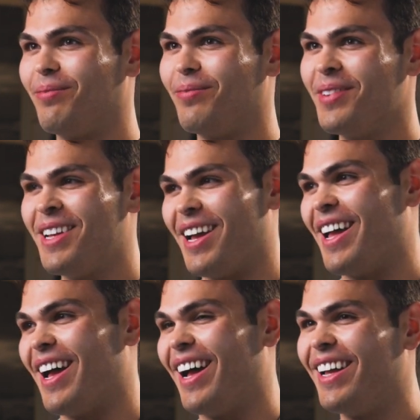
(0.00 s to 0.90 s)

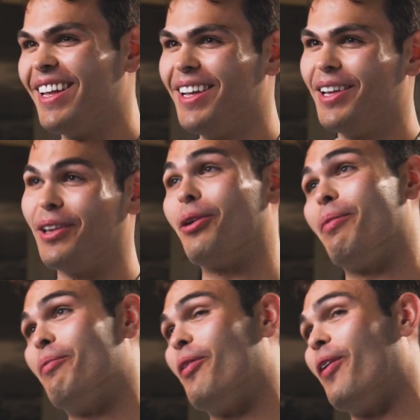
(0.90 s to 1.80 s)
A little
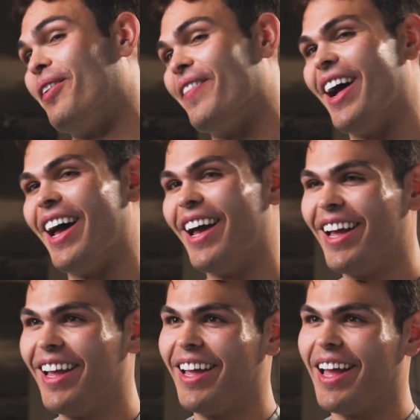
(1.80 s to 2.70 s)
bit more, but
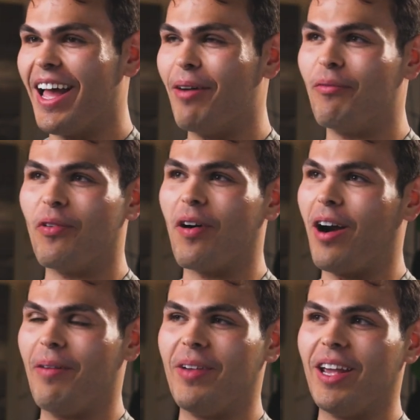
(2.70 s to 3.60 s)

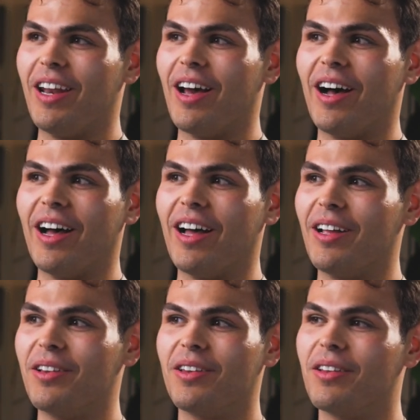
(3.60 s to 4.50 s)
M4. I mean,
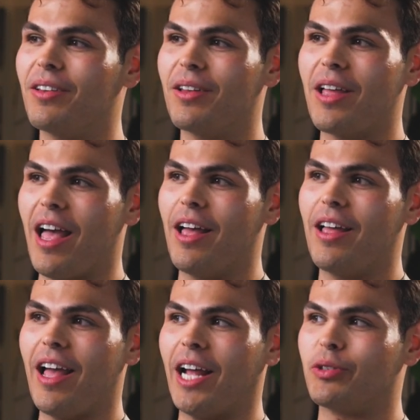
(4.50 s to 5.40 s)

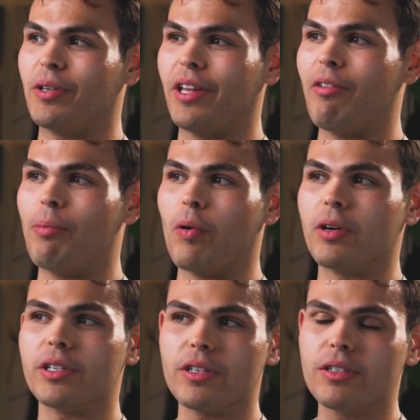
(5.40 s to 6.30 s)
entry-level
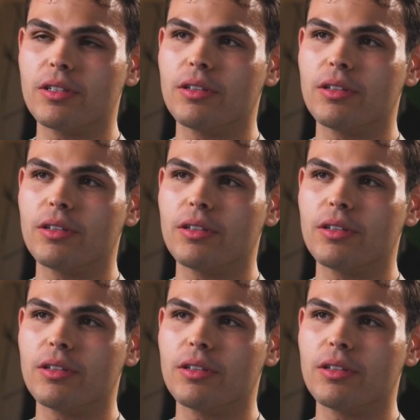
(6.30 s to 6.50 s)
Porsches.